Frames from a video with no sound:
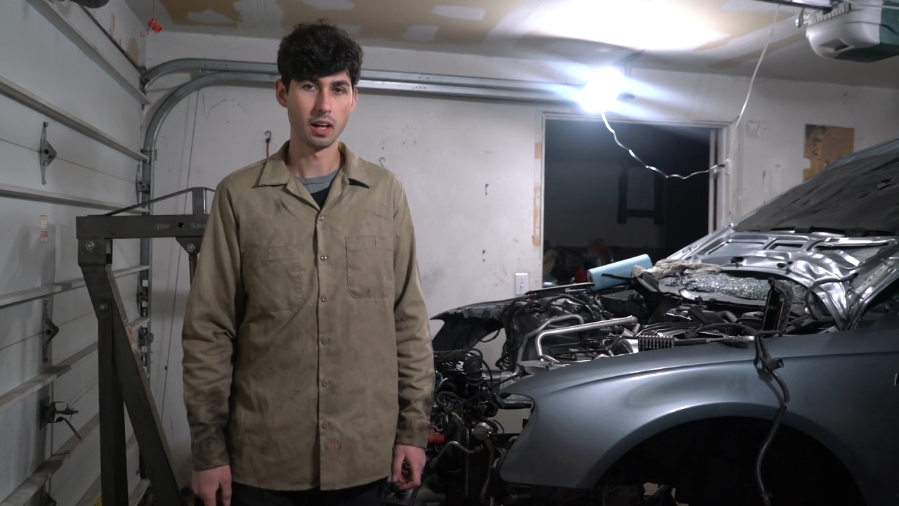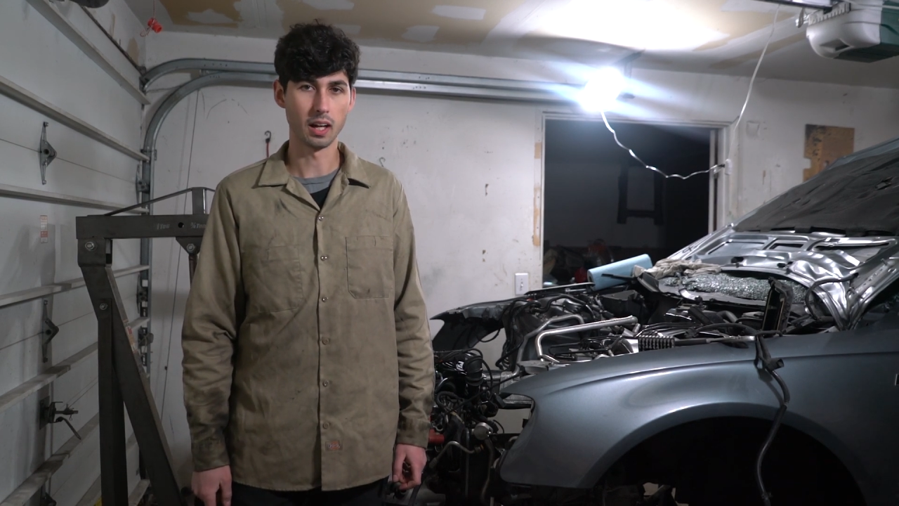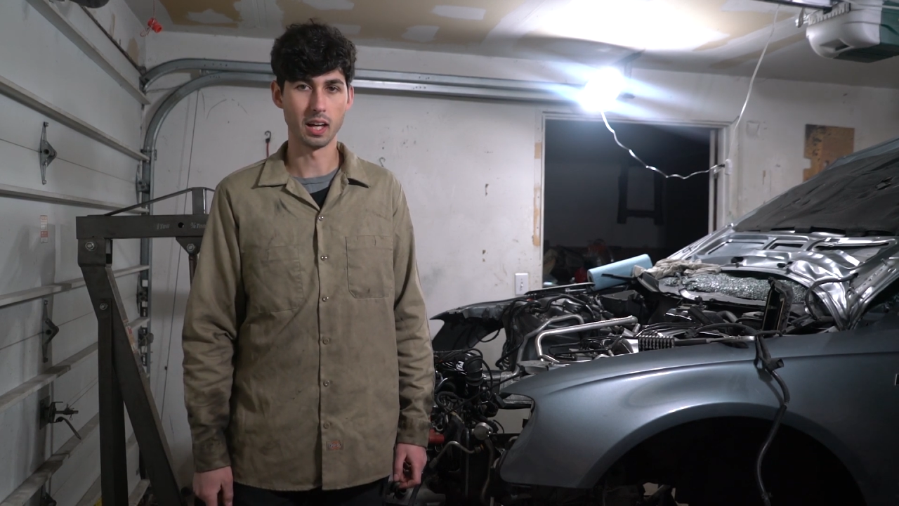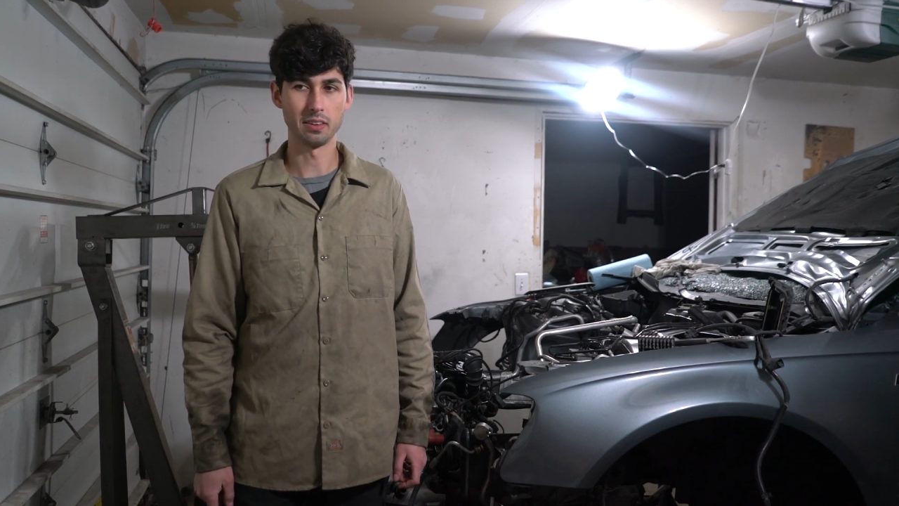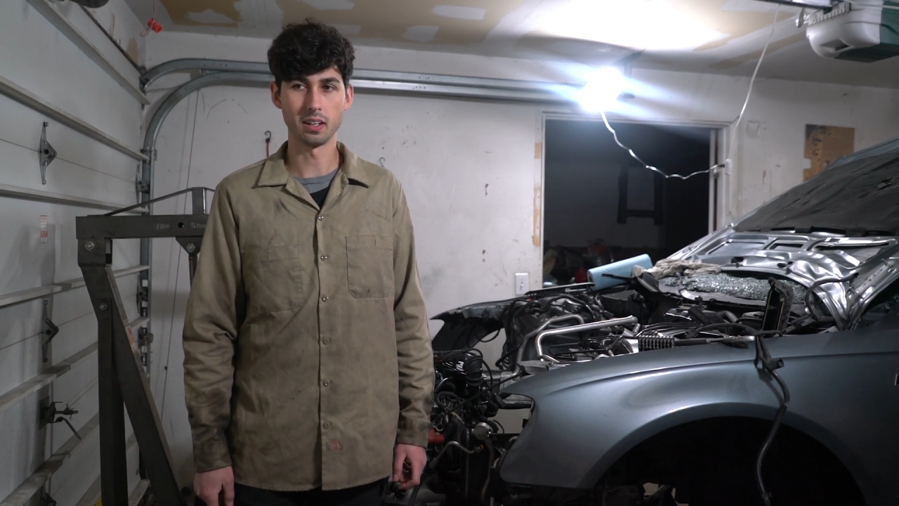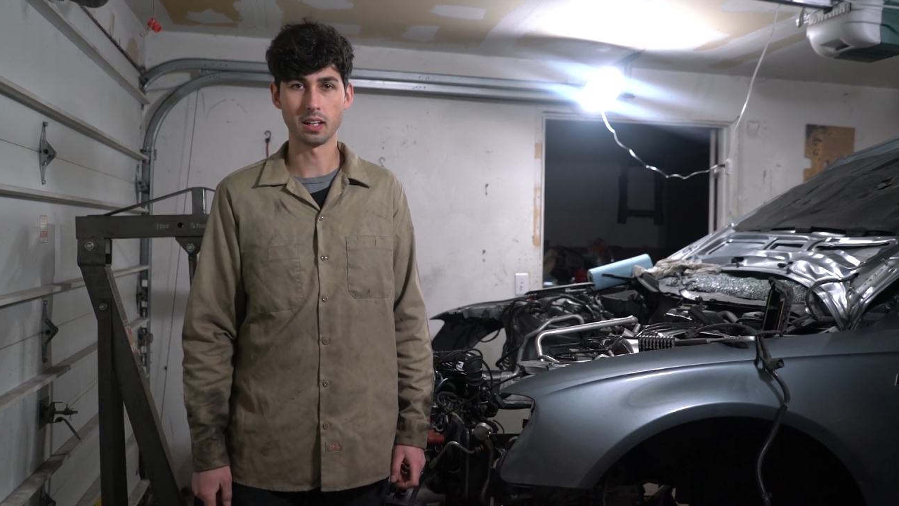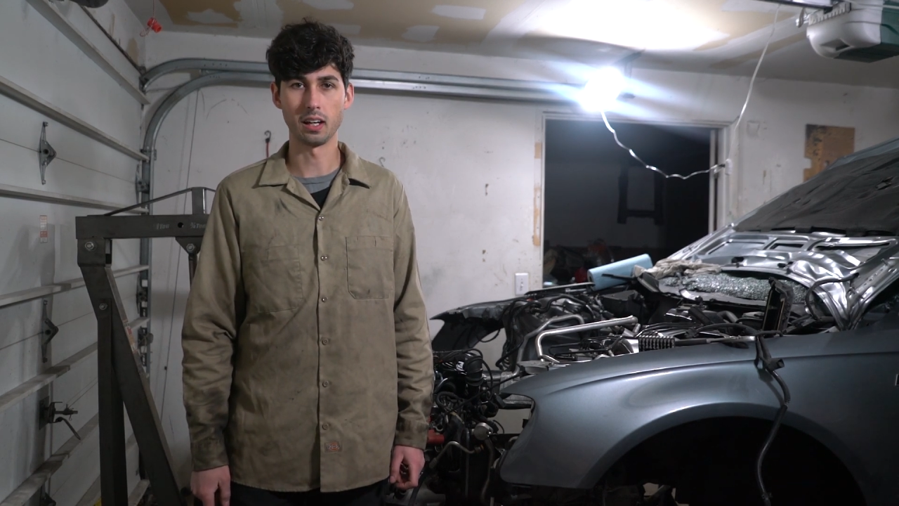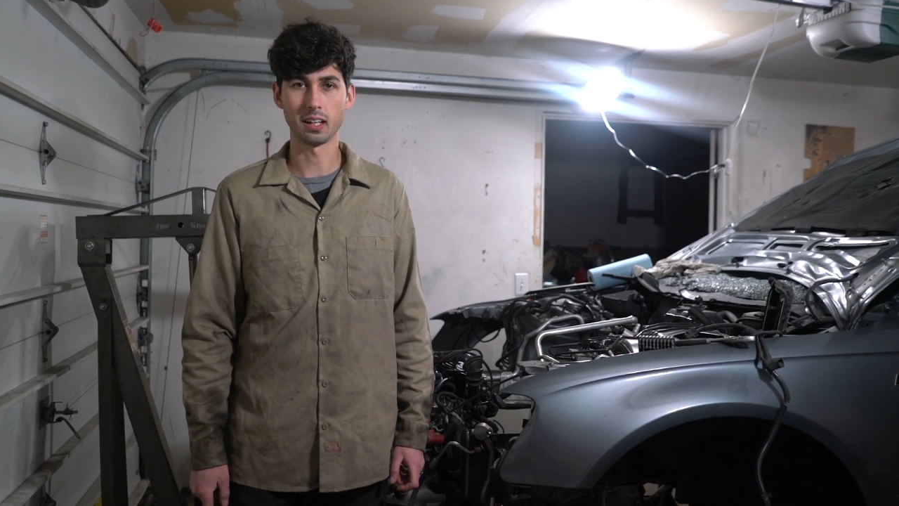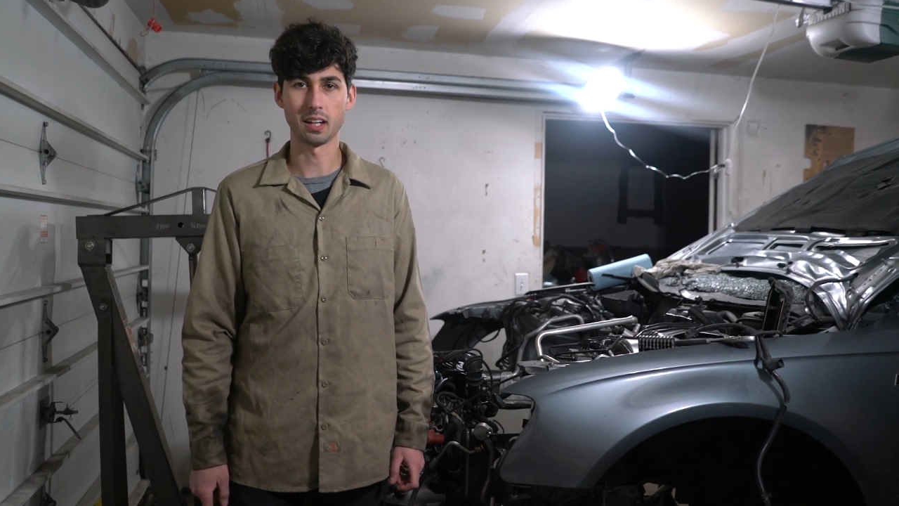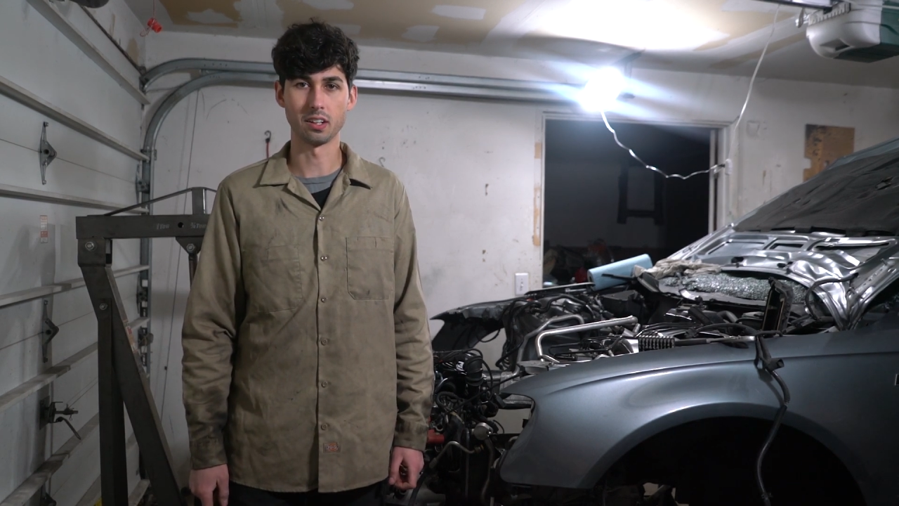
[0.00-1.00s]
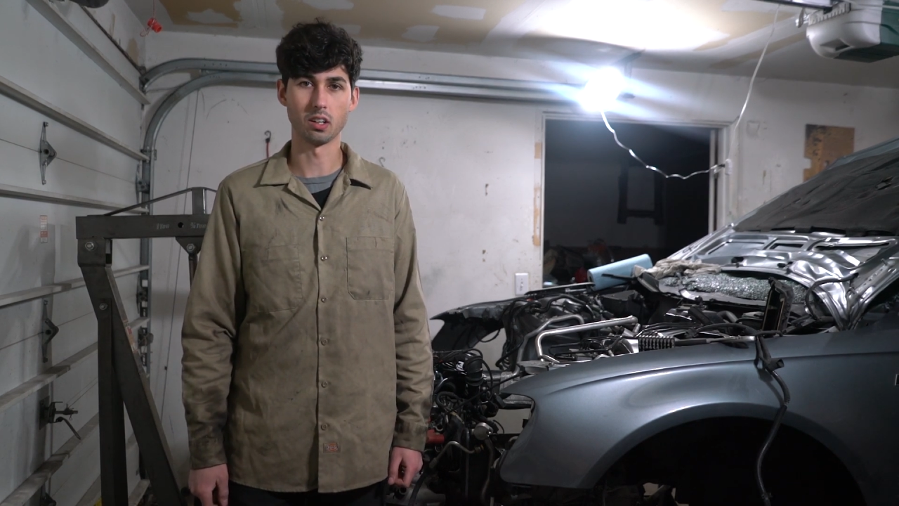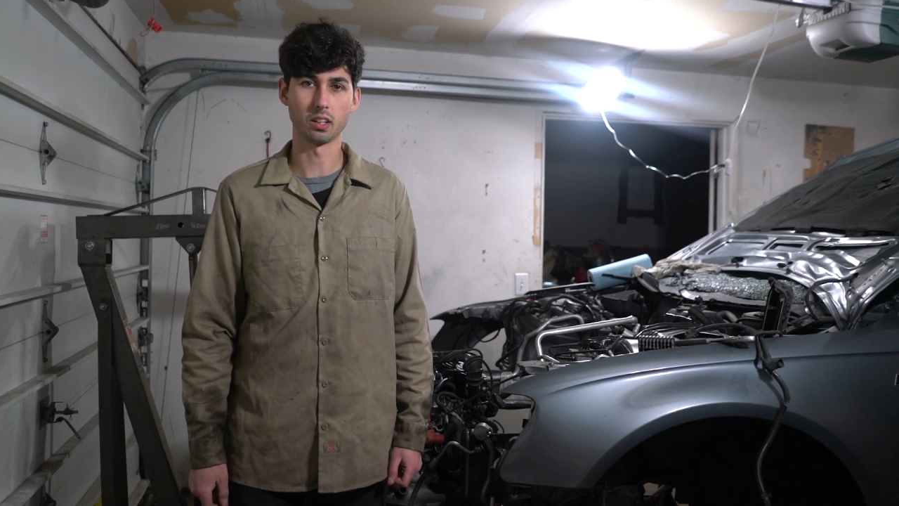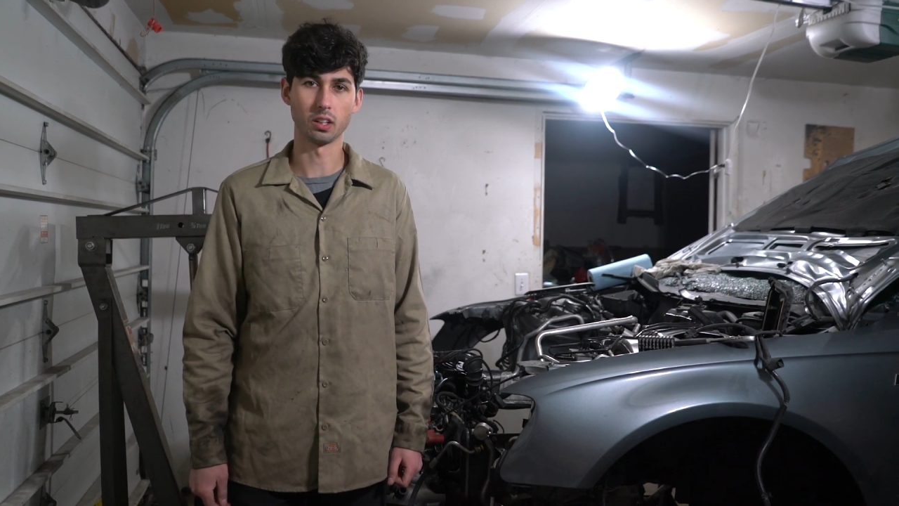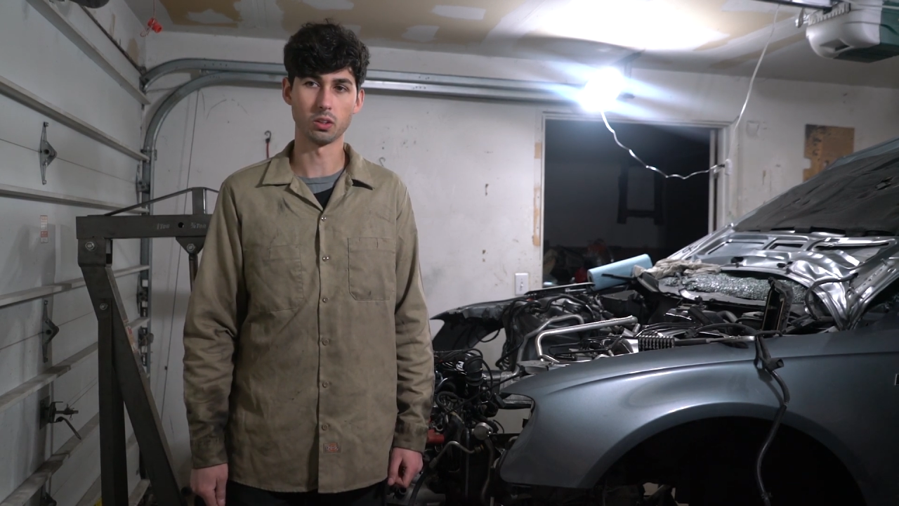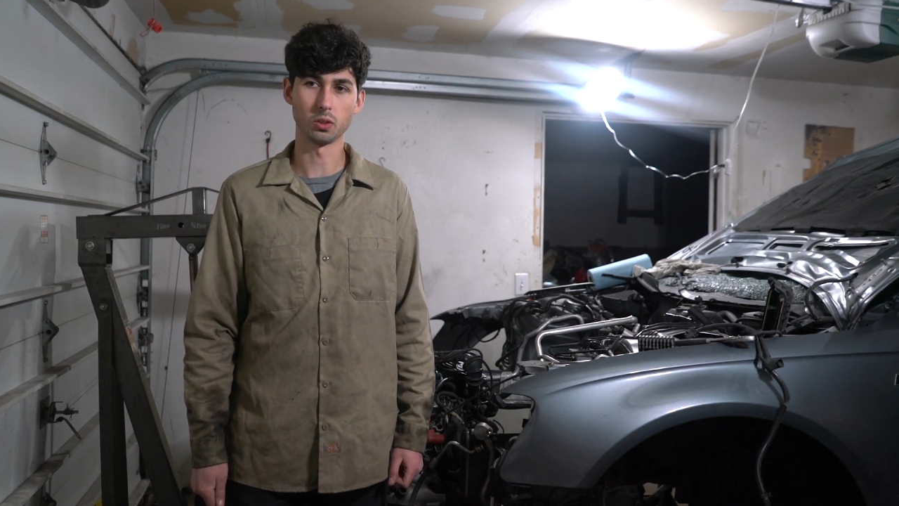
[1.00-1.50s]
and then it got kind of
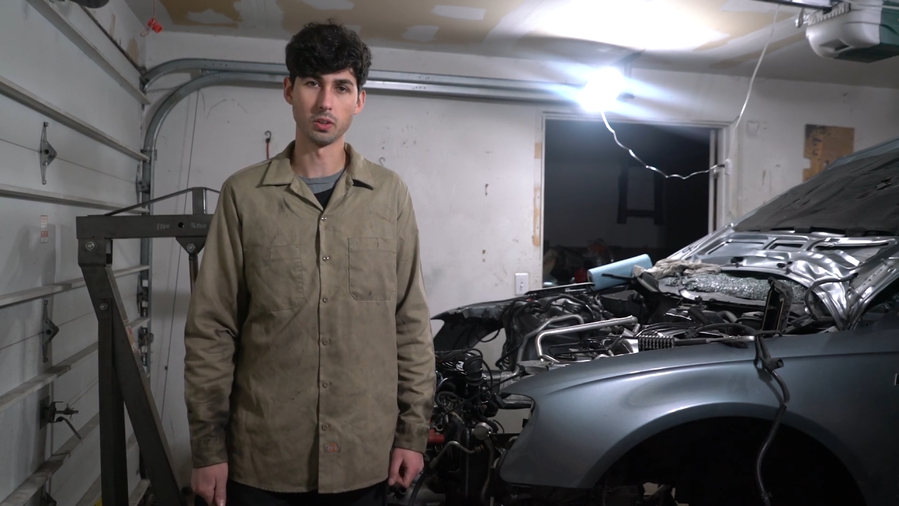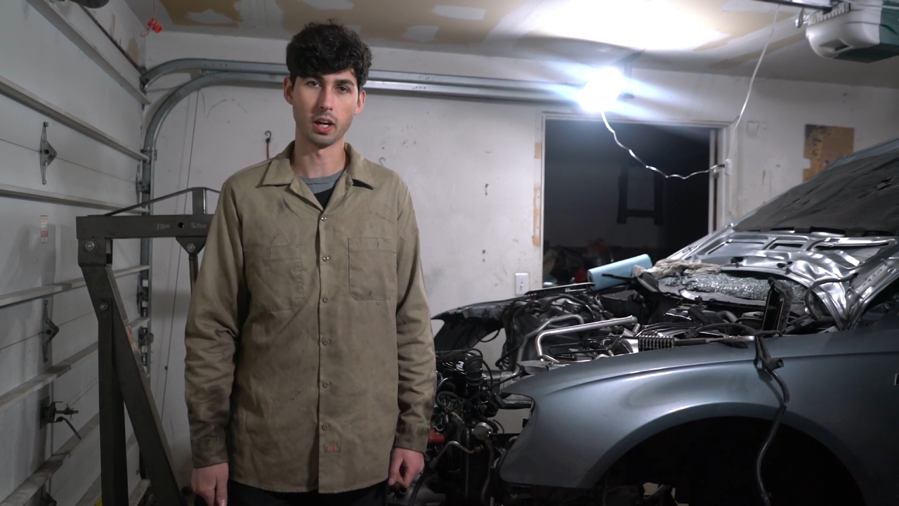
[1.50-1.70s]
dark and cold